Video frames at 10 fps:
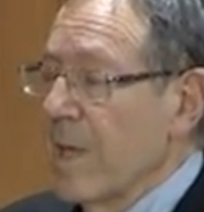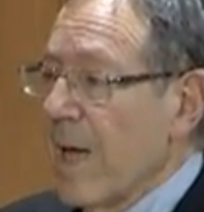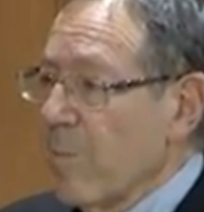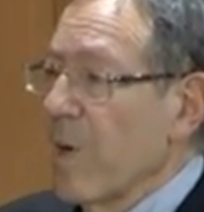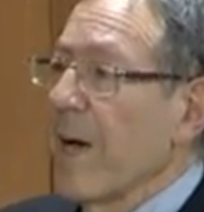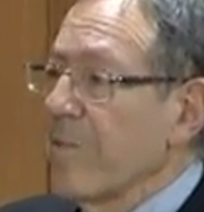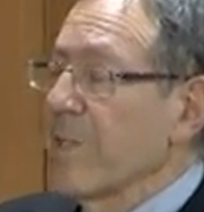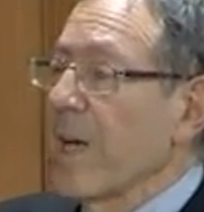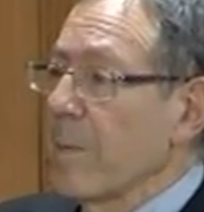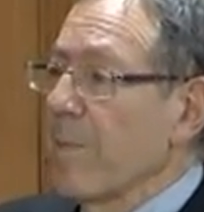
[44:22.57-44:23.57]
And what I've
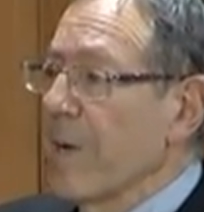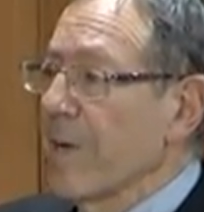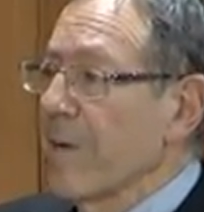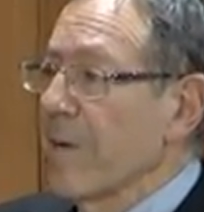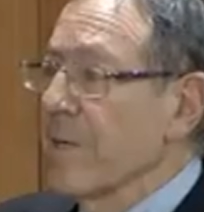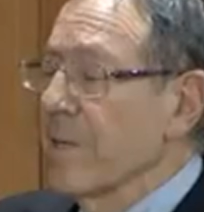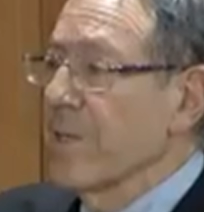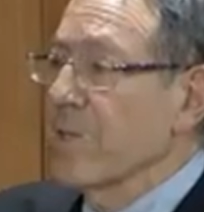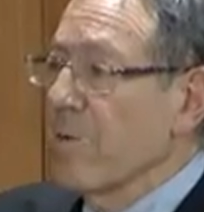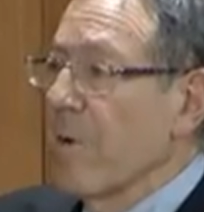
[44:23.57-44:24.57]
said about her and could
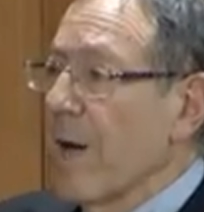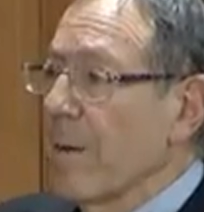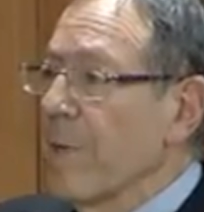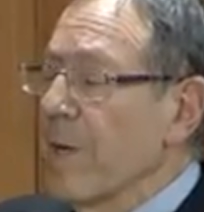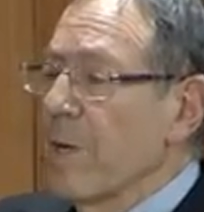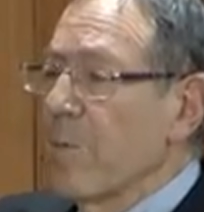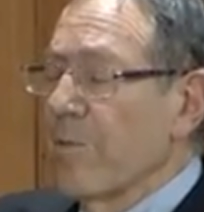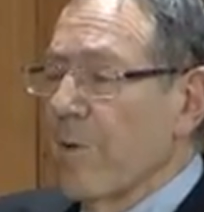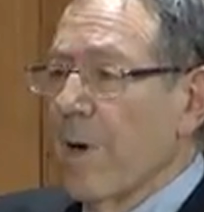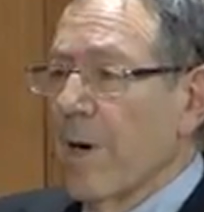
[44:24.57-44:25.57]
describe with
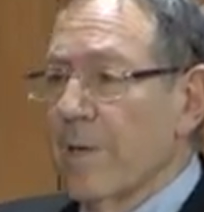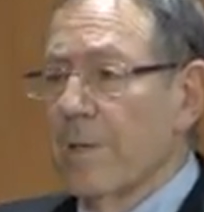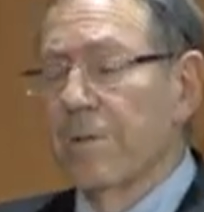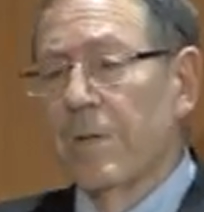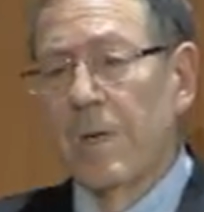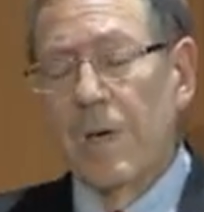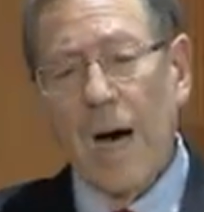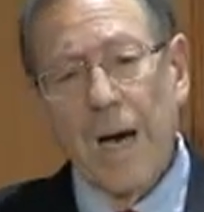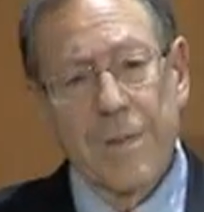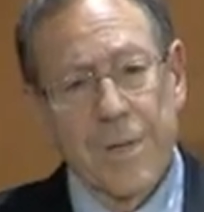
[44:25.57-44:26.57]
regard to
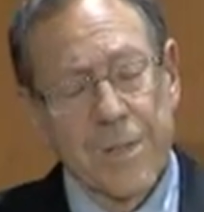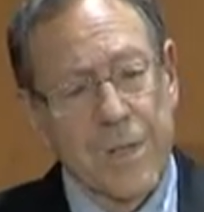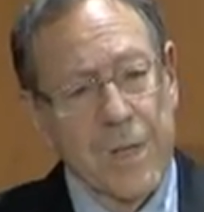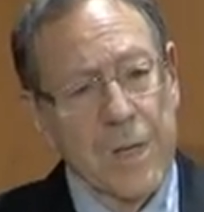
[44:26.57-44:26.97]
others